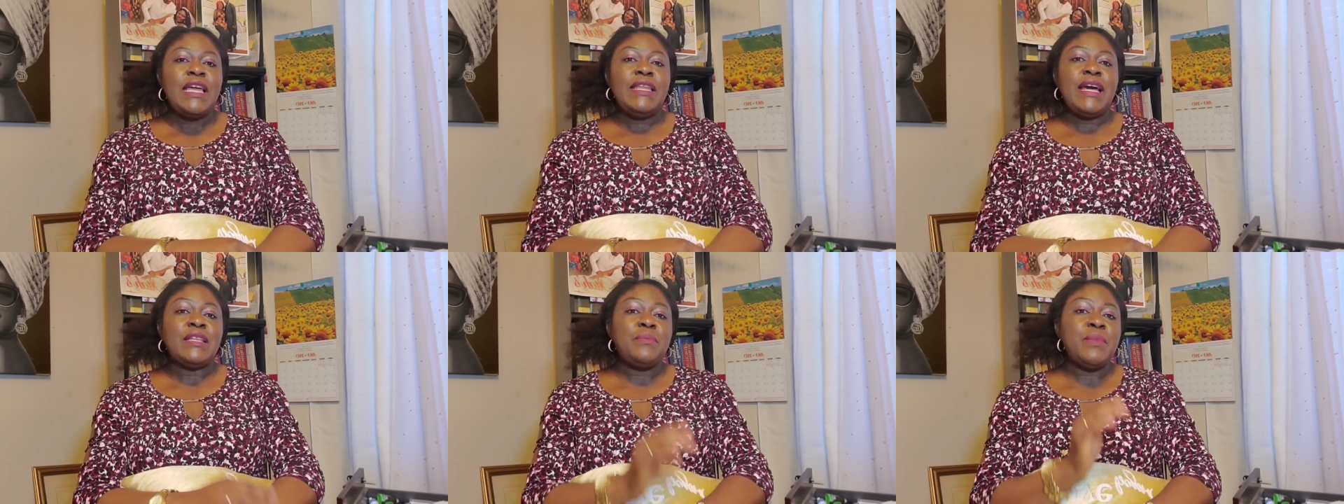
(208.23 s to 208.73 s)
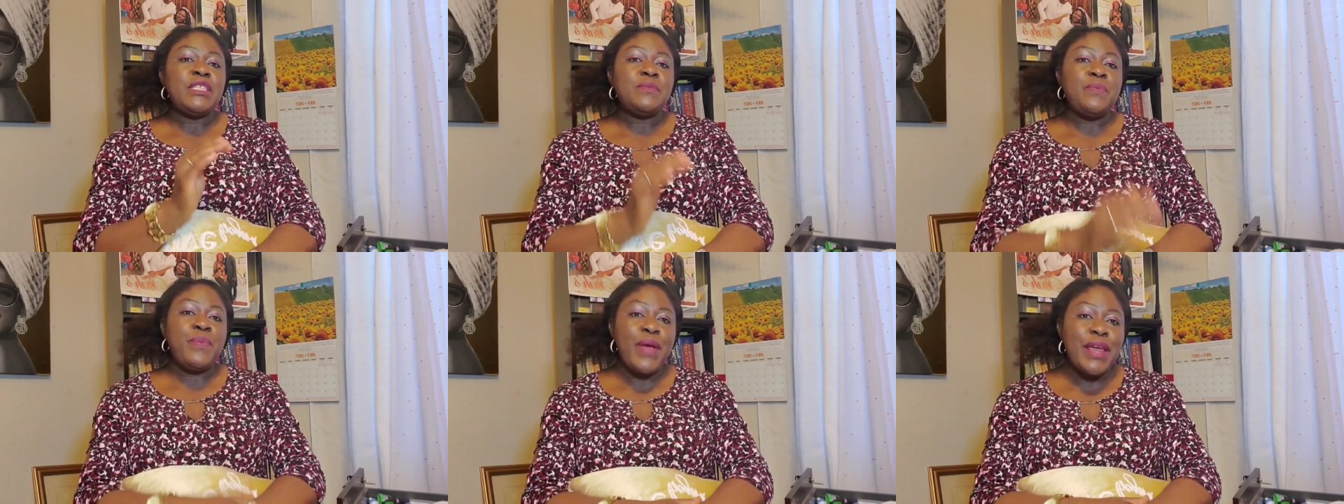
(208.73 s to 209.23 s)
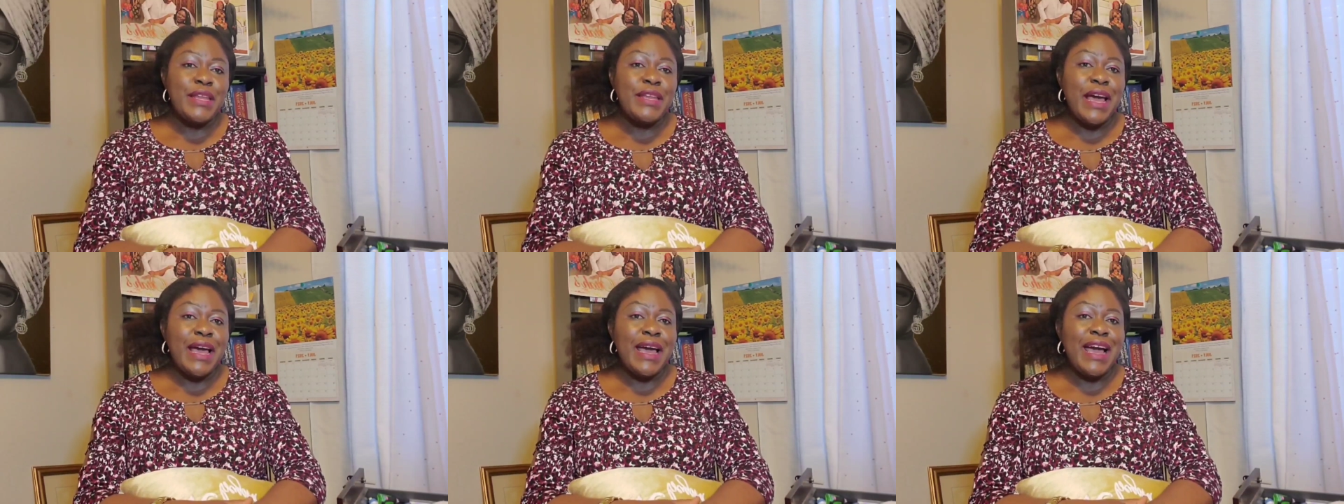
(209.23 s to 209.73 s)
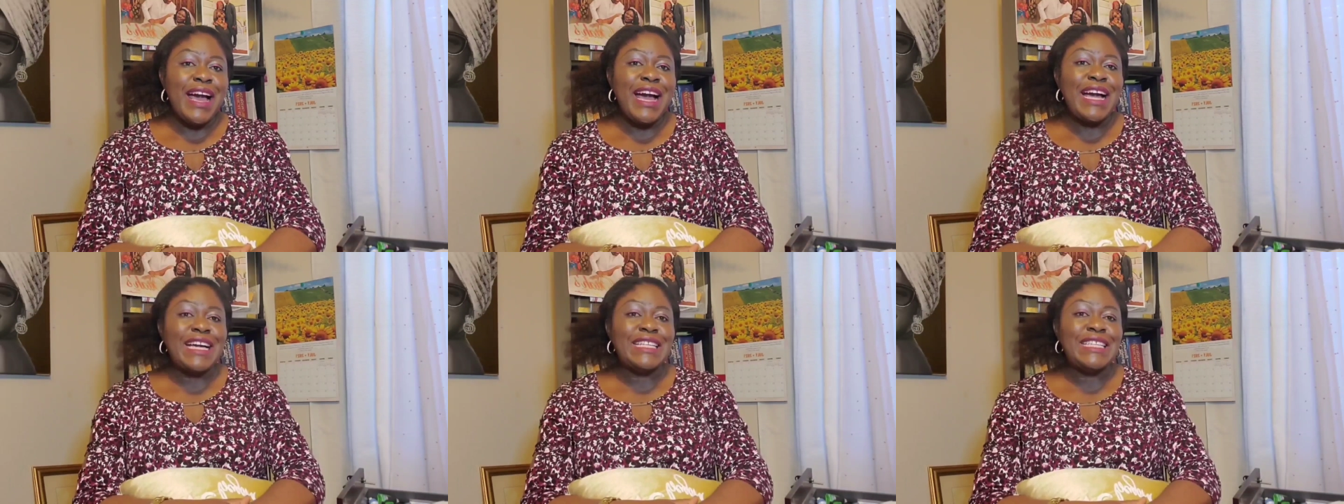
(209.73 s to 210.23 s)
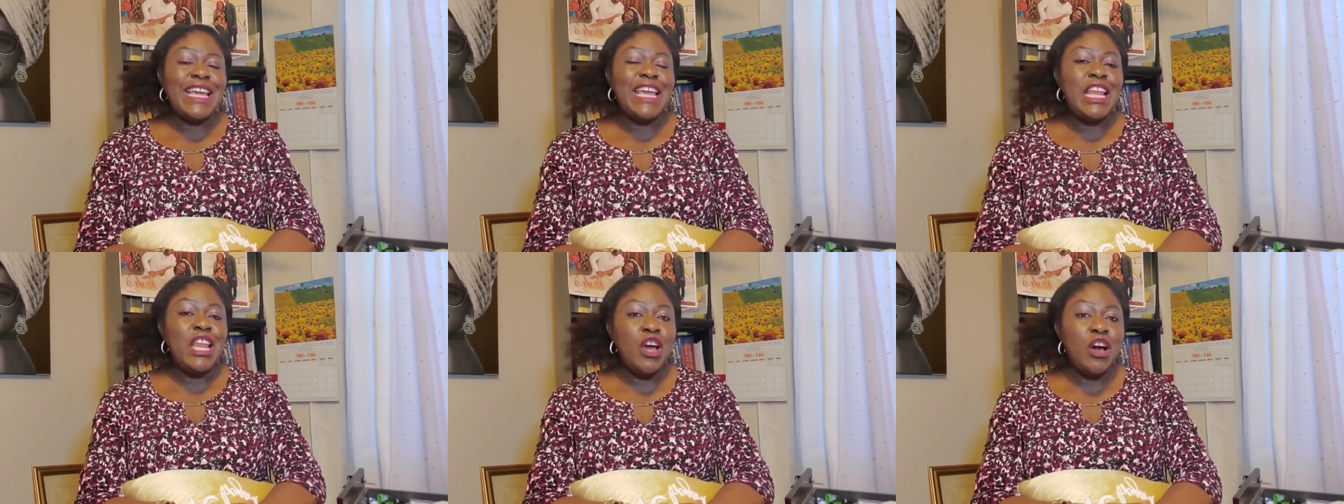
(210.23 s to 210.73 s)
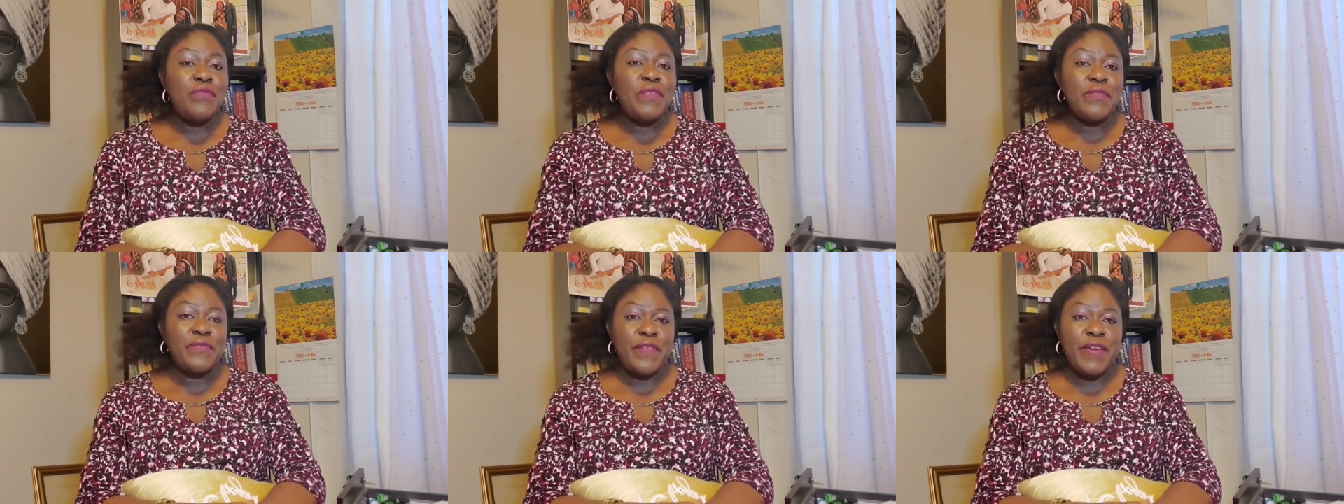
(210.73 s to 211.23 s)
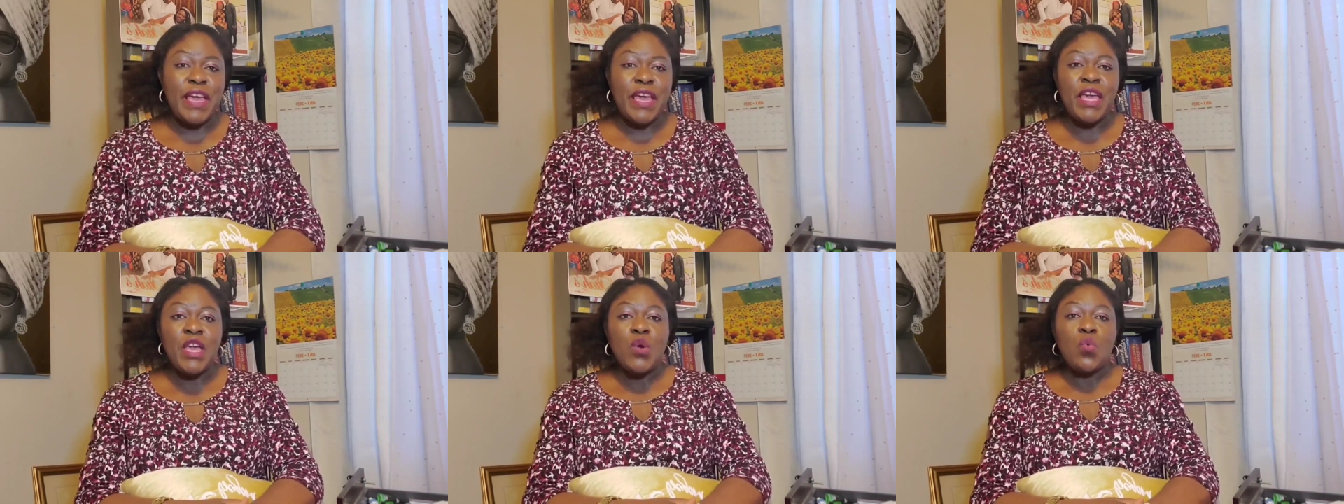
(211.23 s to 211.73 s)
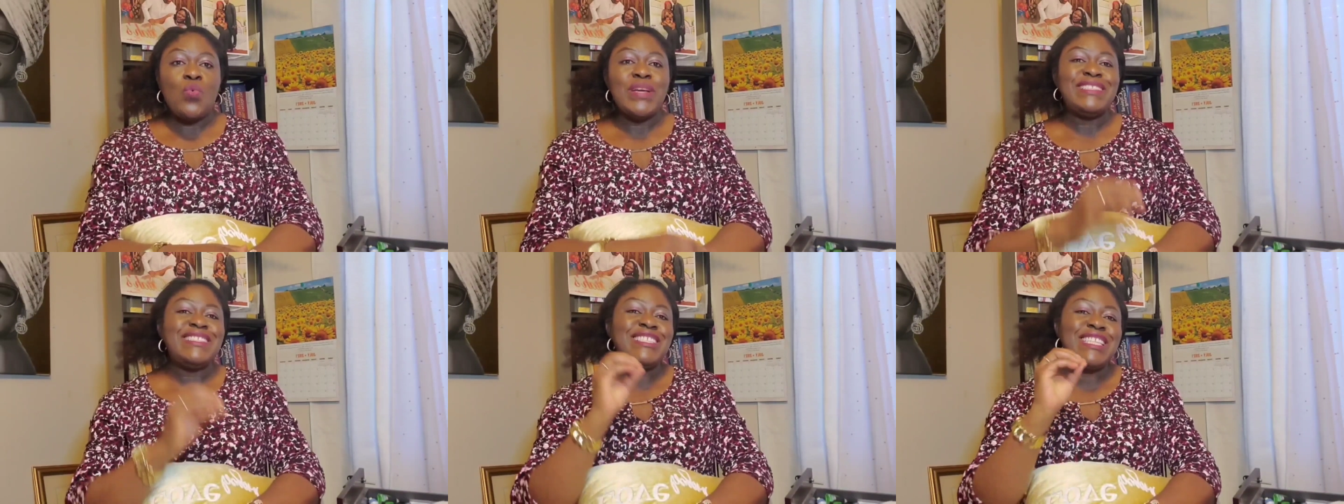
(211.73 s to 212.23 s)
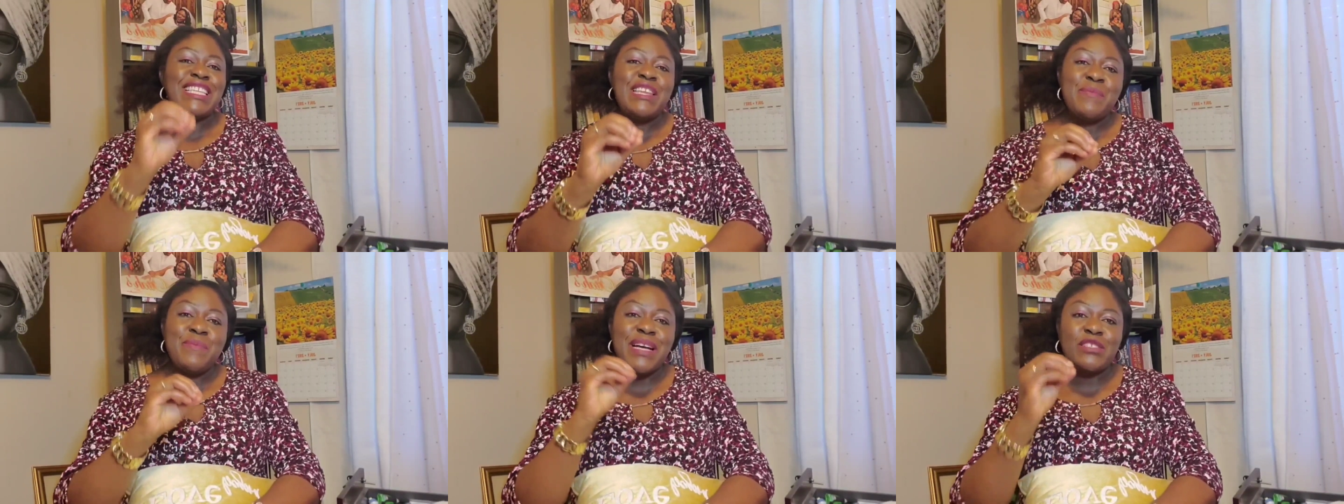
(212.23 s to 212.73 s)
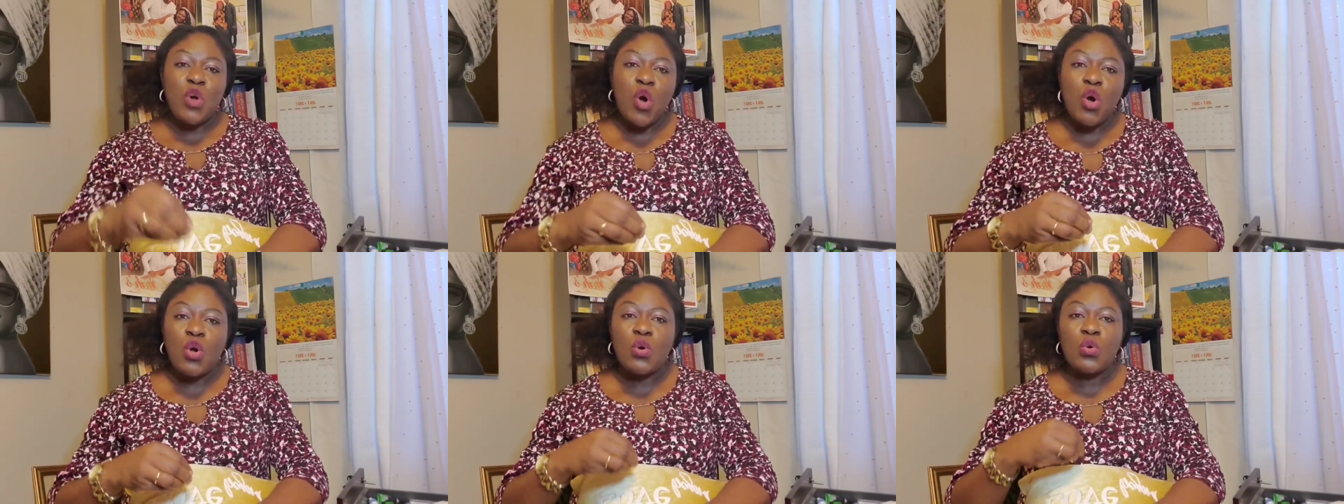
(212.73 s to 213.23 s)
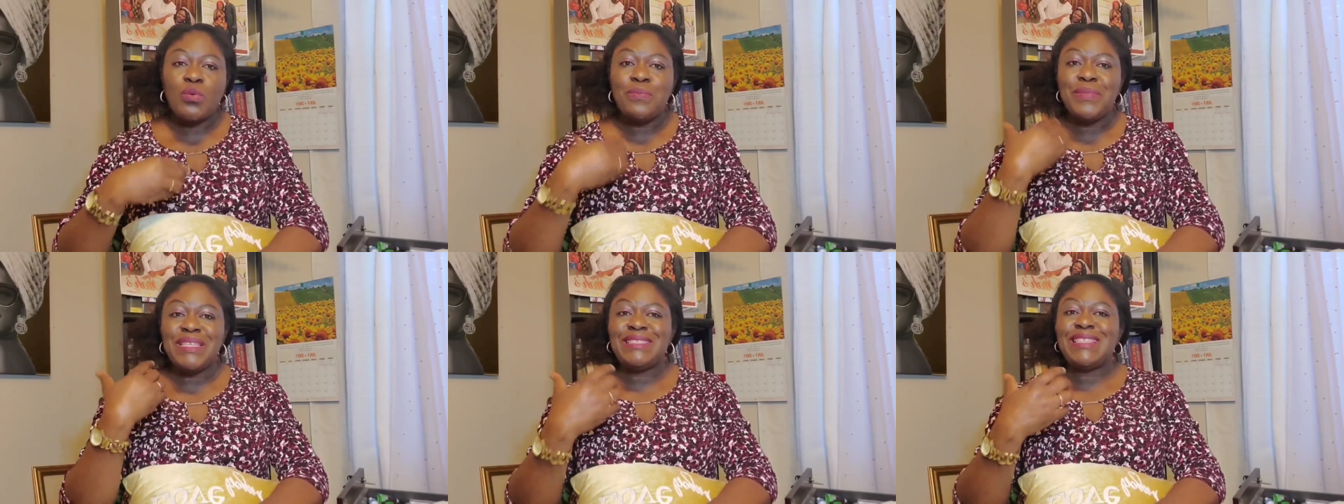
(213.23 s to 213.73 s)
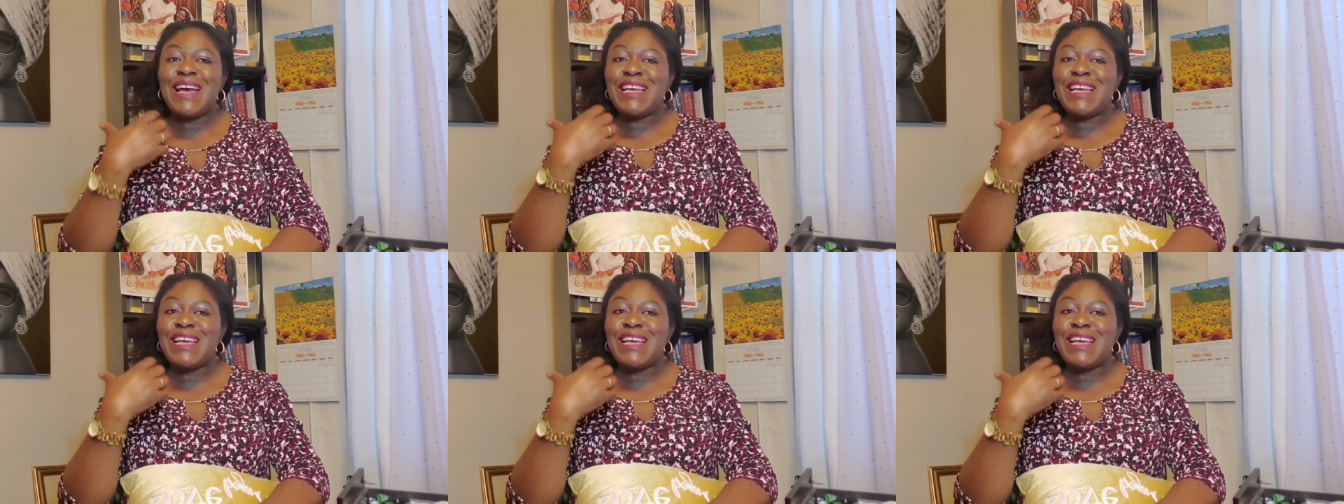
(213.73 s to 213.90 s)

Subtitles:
that Miss Brenda had a love affair with Chidinma's uncle, Mr.